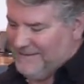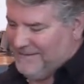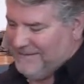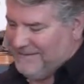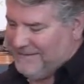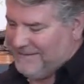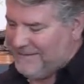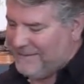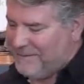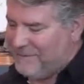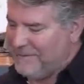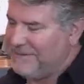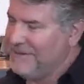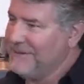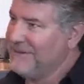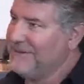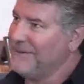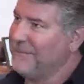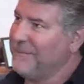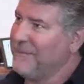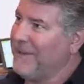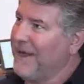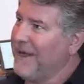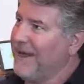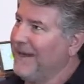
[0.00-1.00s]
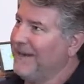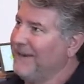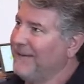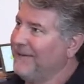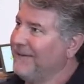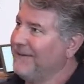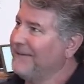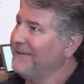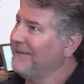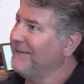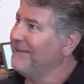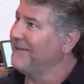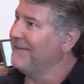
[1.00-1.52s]
So is it to Bonnie or
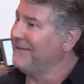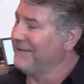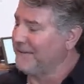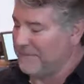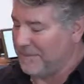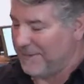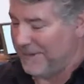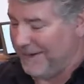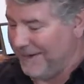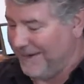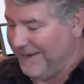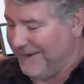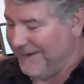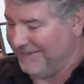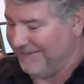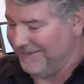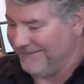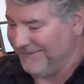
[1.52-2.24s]
is it to somebody else?